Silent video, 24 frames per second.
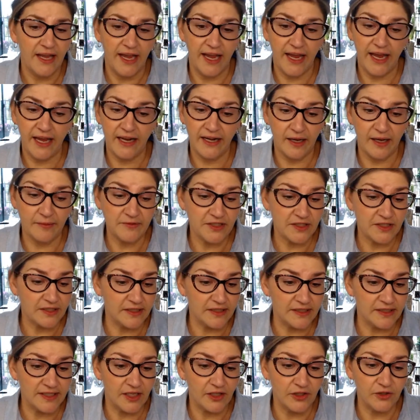And I'm just going
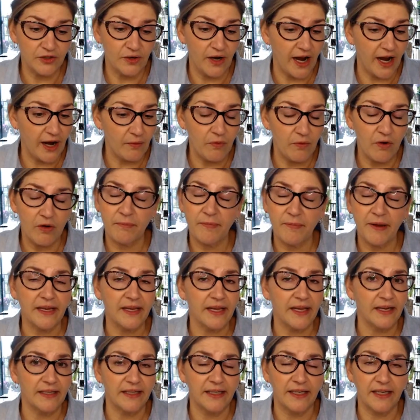to tell you, I won't make
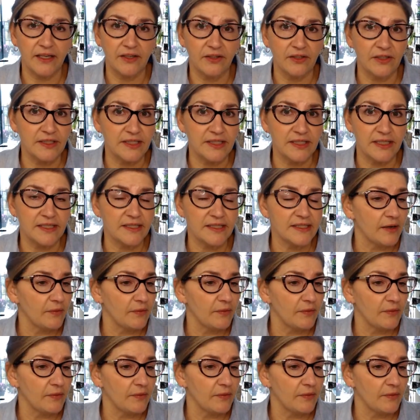any guarantees.